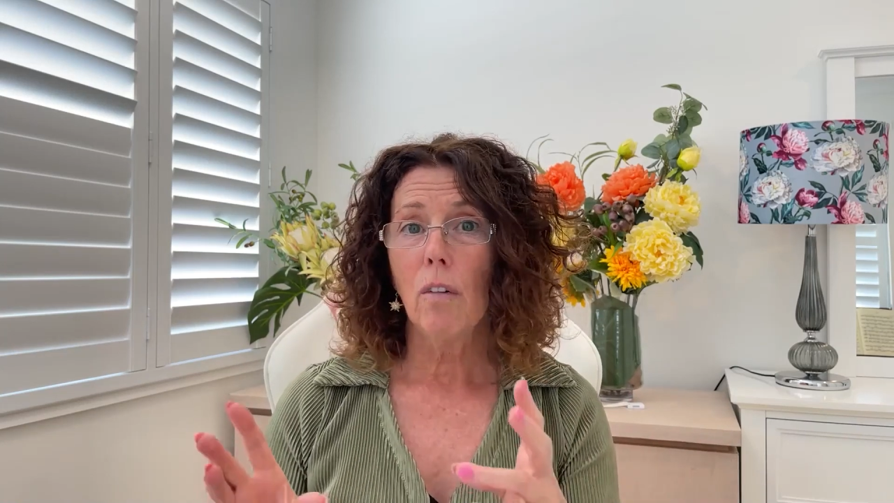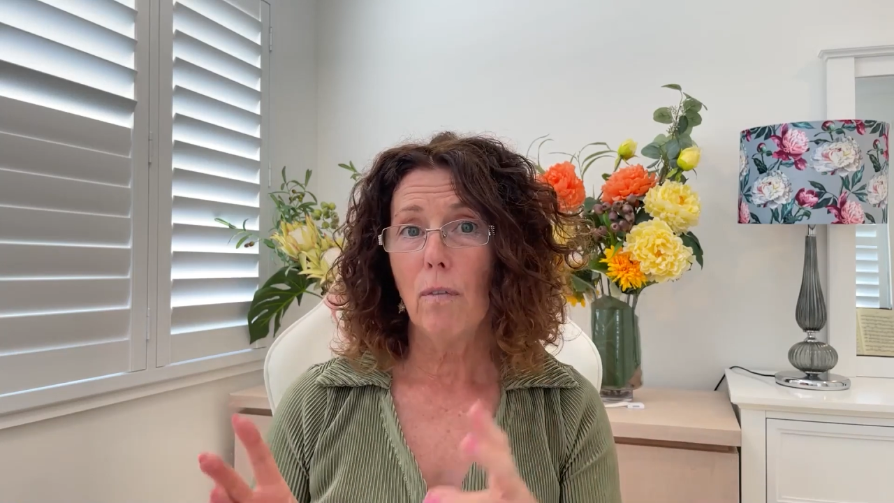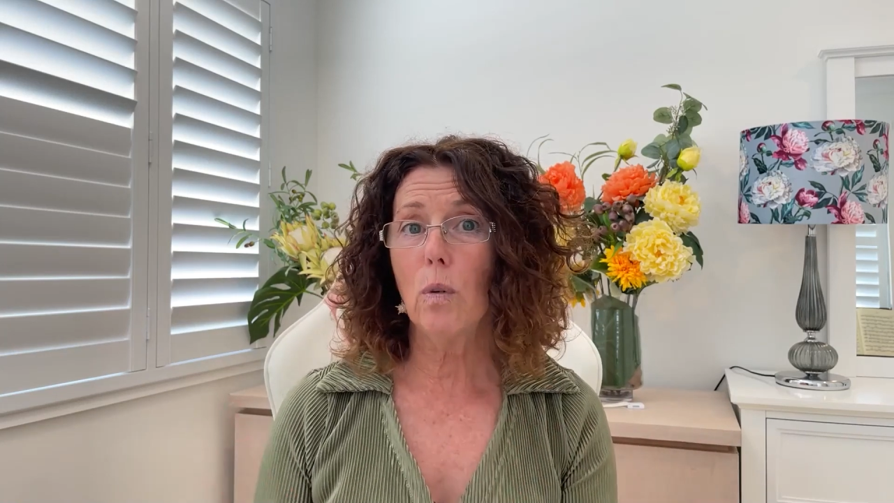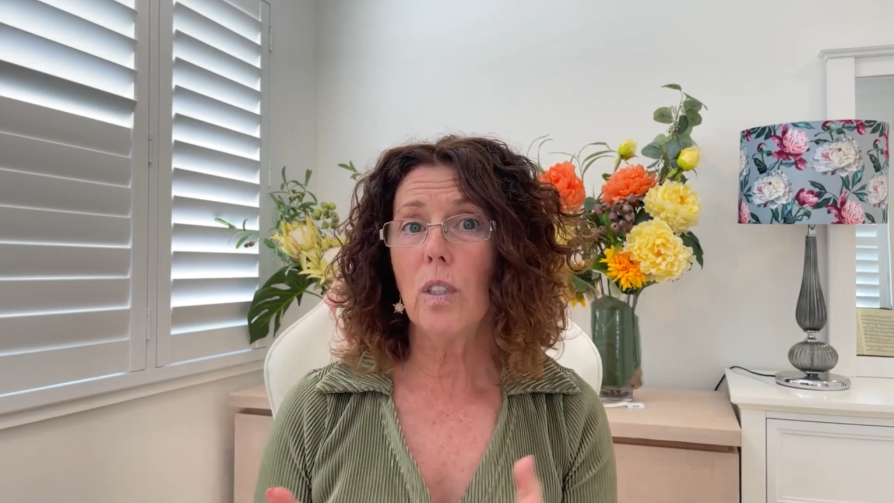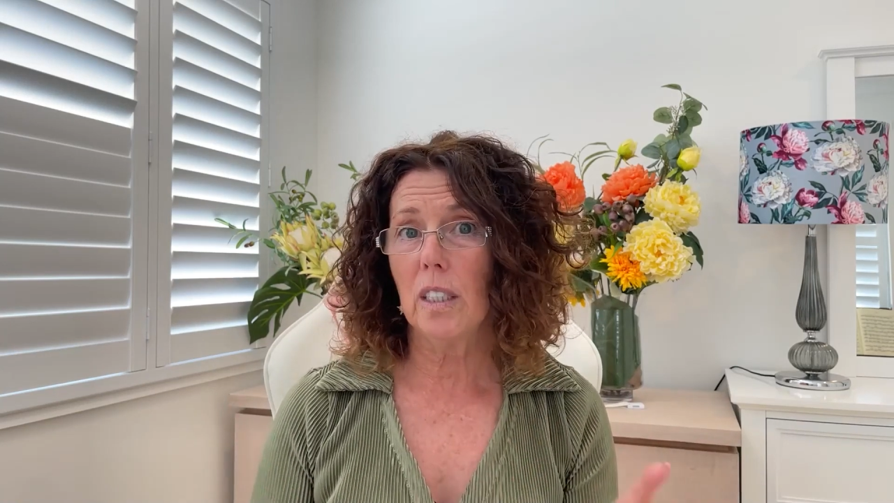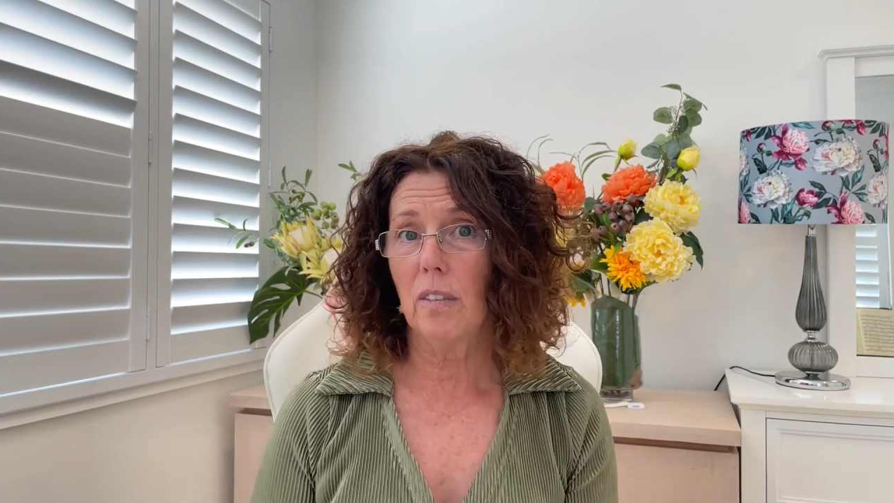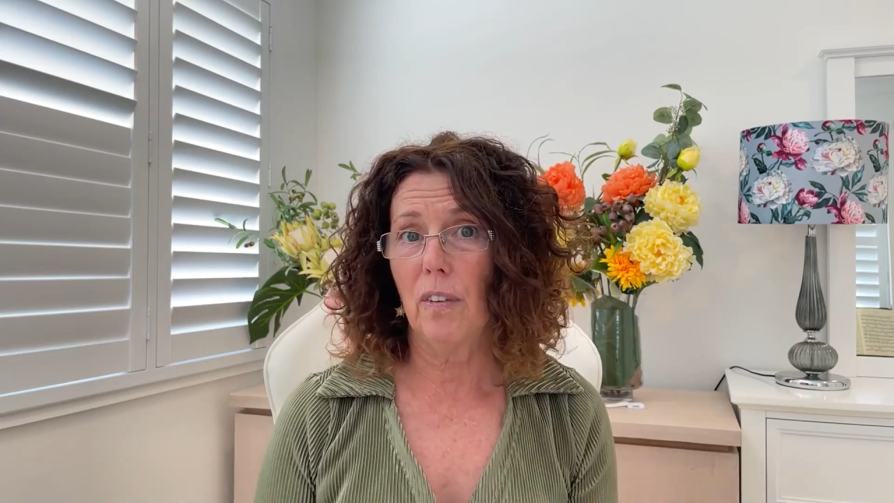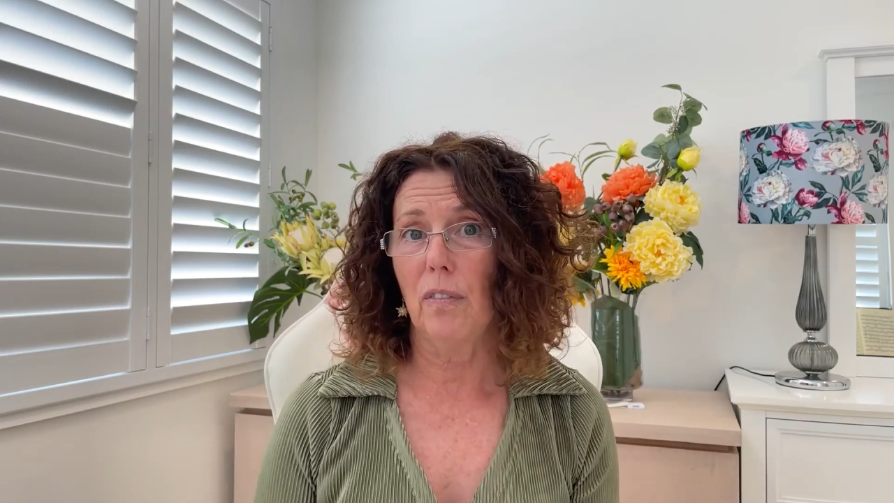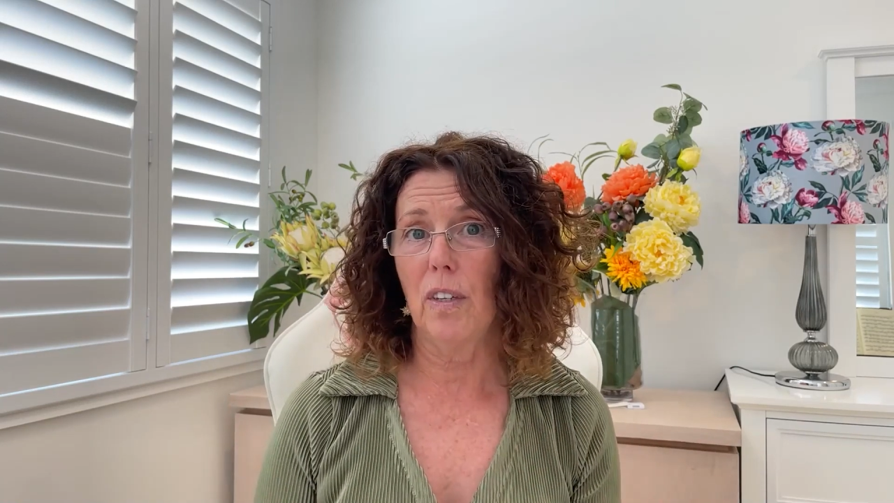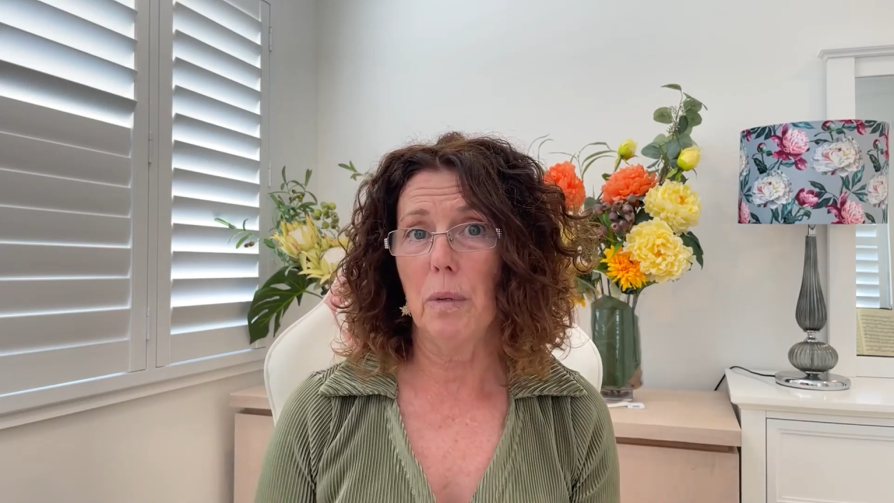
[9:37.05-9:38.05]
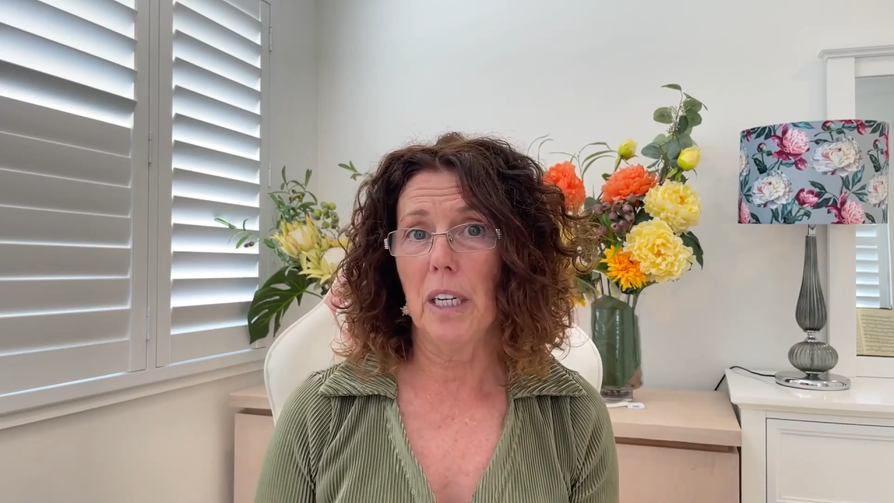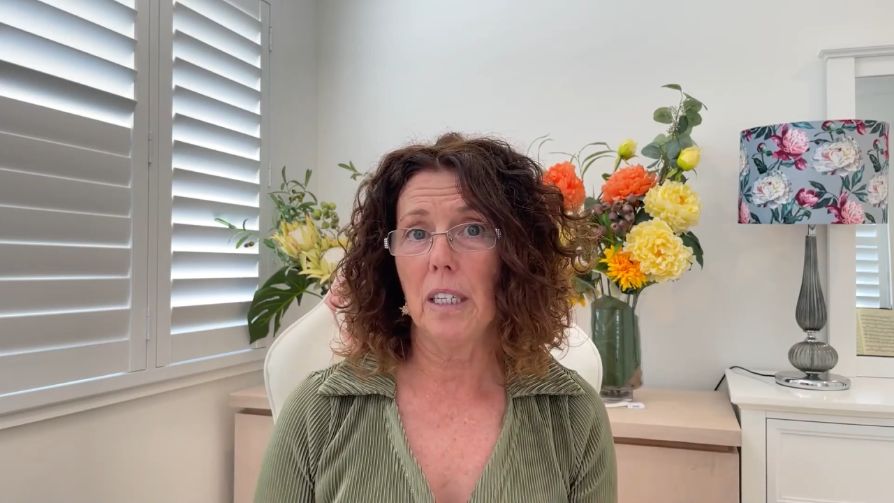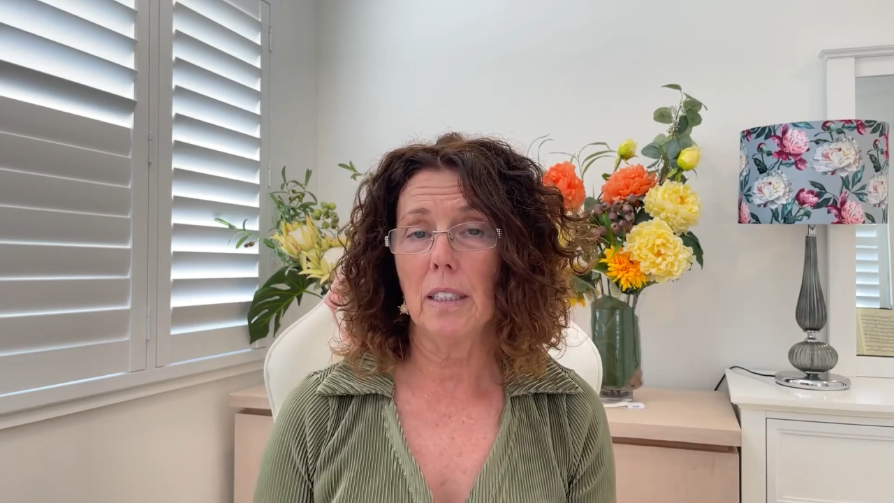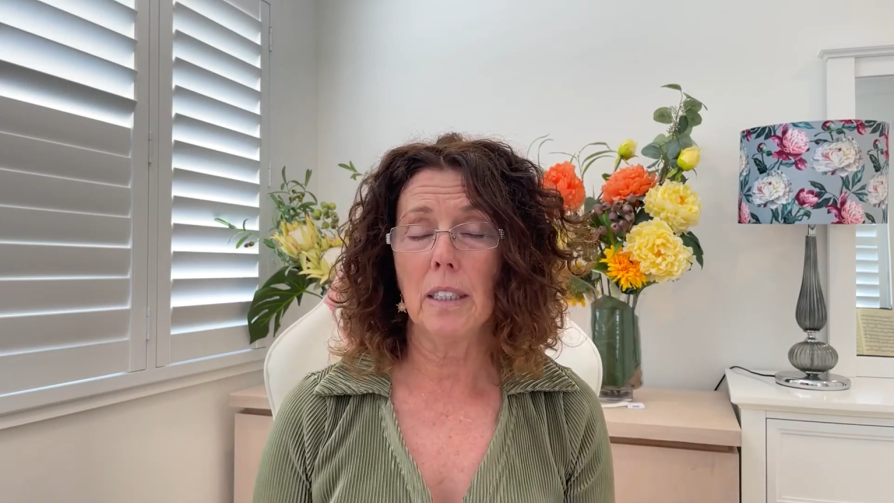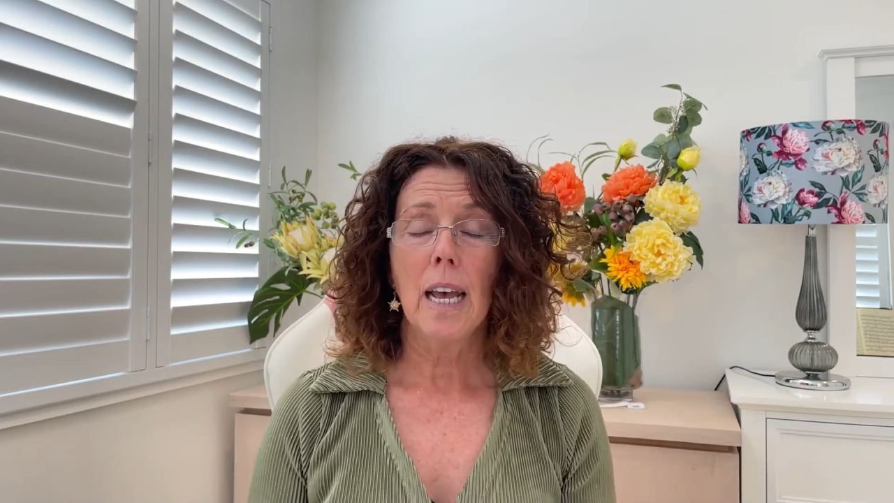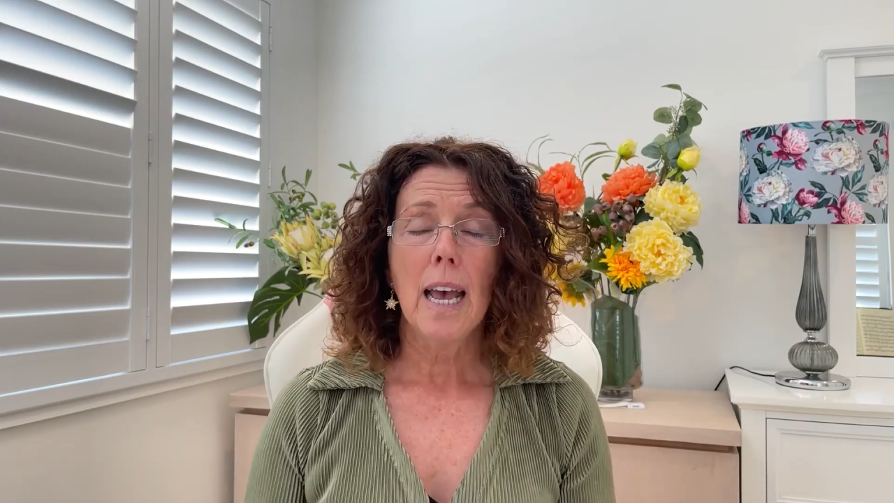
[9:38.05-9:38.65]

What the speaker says: 40 to 50 minutes.